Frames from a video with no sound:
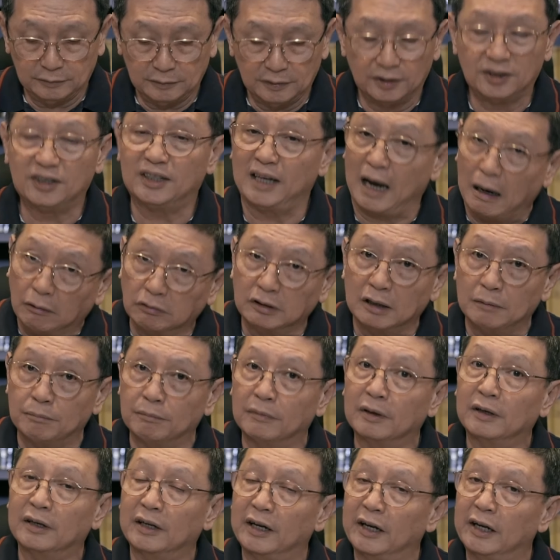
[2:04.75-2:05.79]

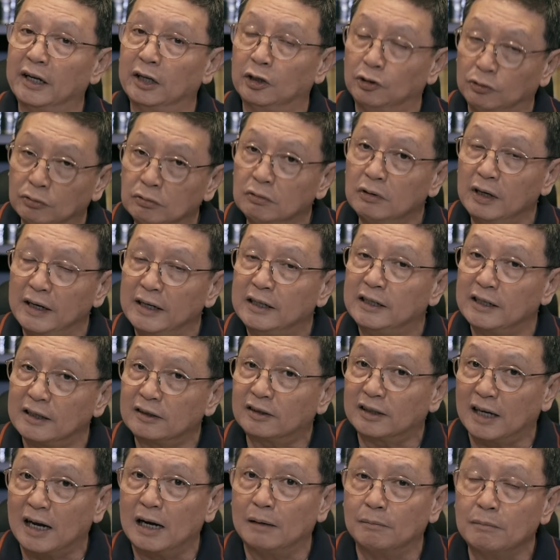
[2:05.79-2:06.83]
Seldom. It
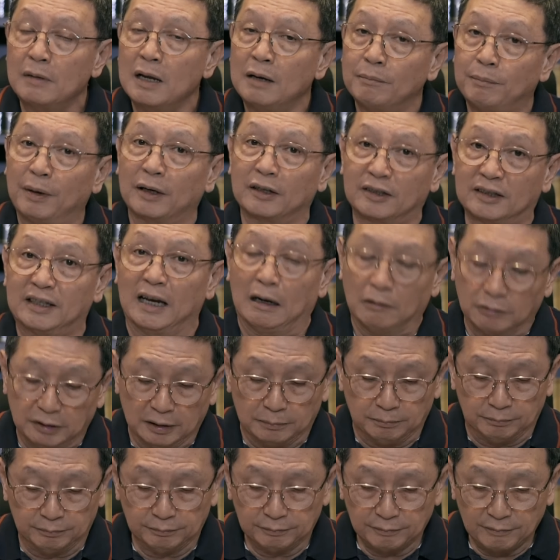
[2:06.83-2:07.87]
does come, but
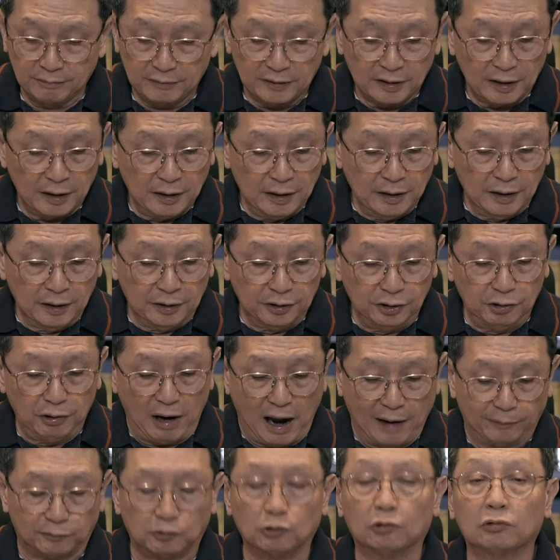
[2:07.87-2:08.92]
seldom. You
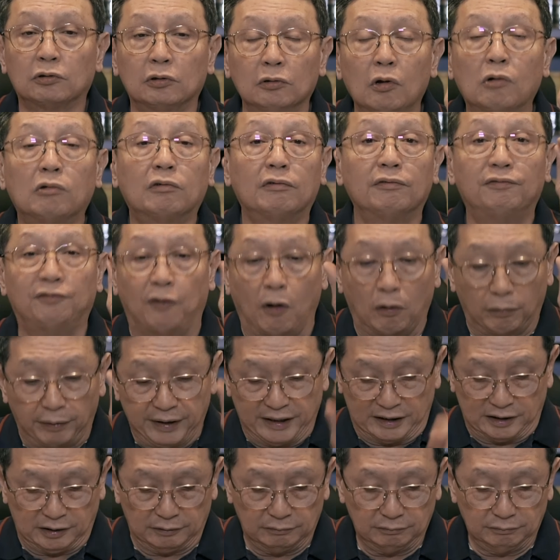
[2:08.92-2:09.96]
have to look for
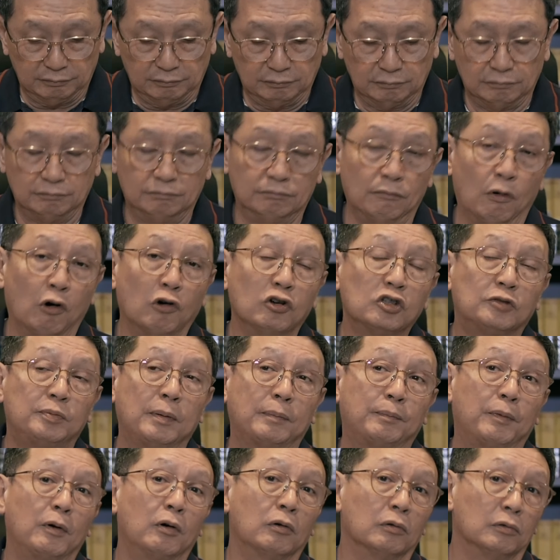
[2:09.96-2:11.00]
it. Most
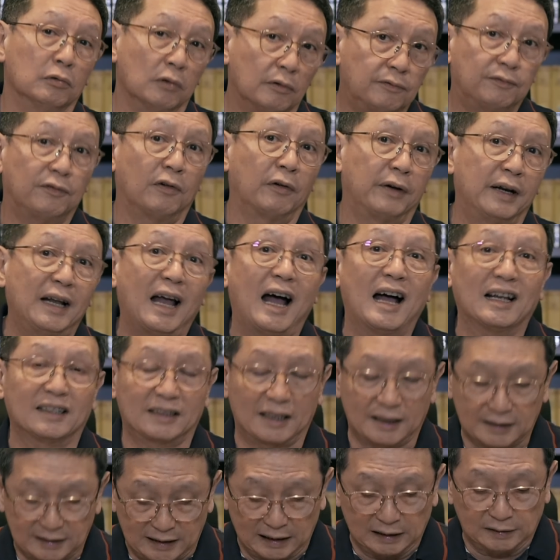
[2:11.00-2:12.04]
people who look for it are
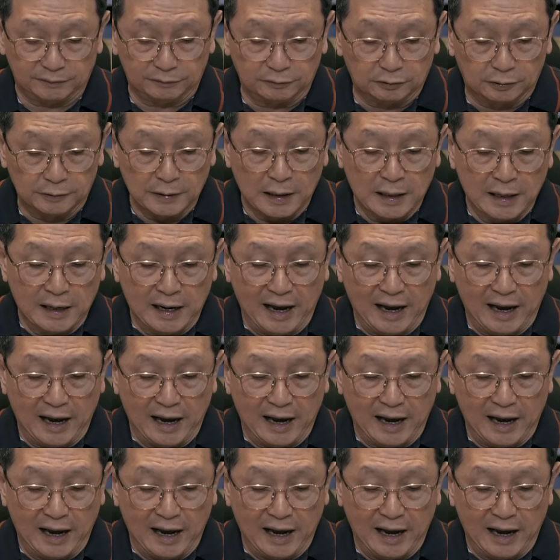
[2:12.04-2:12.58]
successful.